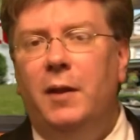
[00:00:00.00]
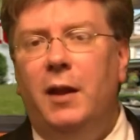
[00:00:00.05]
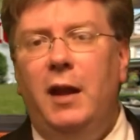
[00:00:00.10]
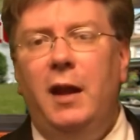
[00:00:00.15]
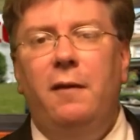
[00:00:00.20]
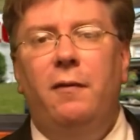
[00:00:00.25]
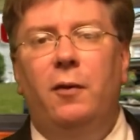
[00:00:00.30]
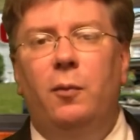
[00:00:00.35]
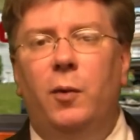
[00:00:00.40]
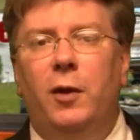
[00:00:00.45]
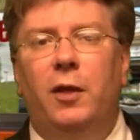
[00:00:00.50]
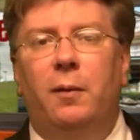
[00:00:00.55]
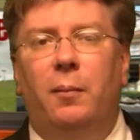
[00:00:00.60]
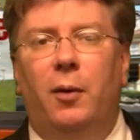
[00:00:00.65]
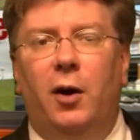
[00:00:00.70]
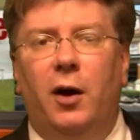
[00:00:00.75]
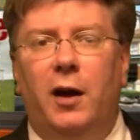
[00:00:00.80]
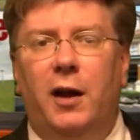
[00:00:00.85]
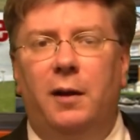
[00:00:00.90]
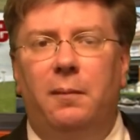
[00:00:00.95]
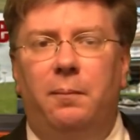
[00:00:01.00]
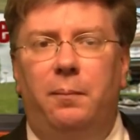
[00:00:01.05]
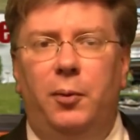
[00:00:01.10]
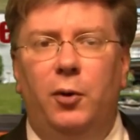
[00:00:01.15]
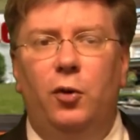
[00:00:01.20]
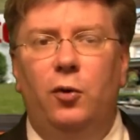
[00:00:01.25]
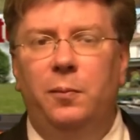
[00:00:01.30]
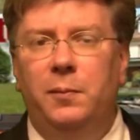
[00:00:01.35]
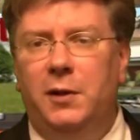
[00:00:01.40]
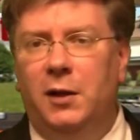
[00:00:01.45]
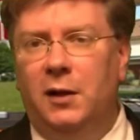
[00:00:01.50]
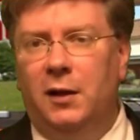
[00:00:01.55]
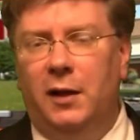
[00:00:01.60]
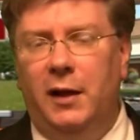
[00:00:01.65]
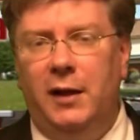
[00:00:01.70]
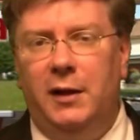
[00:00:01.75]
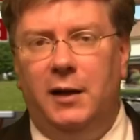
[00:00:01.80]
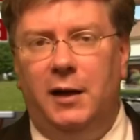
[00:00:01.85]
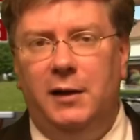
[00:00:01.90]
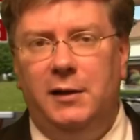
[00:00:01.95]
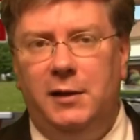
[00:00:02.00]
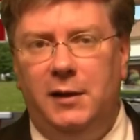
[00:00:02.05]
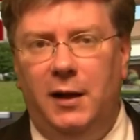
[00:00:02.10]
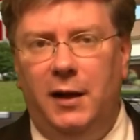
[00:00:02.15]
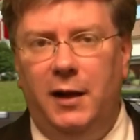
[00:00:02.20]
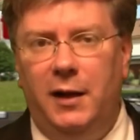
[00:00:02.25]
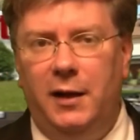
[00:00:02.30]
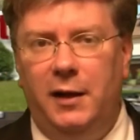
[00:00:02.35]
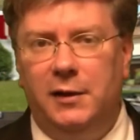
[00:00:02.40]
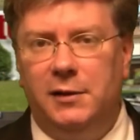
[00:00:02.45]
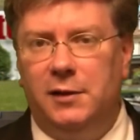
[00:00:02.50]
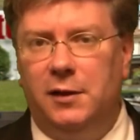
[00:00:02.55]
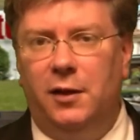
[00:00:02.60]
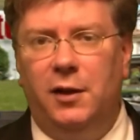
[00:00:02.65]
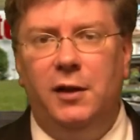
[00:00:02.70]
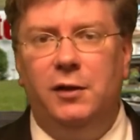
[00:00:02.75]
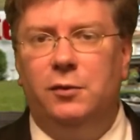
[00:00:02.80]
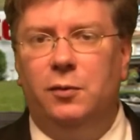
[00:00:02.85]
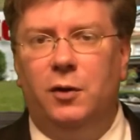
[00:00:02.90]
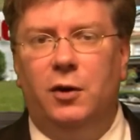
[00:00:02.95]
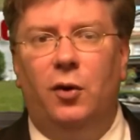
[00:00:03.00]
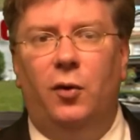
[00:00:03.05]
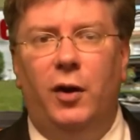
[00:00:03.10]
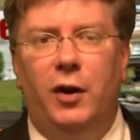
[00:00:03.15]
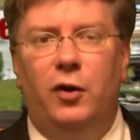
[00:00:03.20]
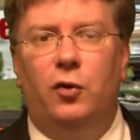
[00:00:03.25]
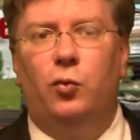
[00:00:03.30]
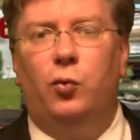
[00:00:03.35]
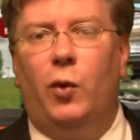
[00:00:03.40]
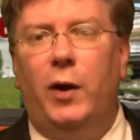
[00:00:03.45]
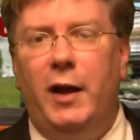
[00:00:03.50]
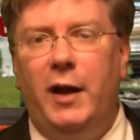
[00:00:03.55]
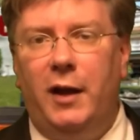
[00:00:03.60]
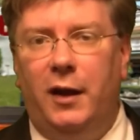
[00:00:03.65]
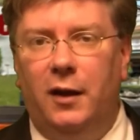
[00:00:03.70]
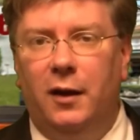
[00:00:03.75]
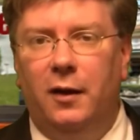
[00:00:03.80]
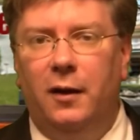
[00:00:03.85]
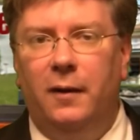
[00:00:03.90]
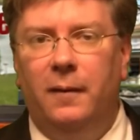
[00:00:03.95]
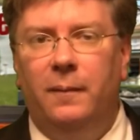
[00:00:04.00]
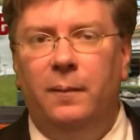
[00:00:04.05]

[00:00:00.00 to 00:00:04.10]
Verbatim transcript: Even when the market boomed in the late 1980s and things were going great,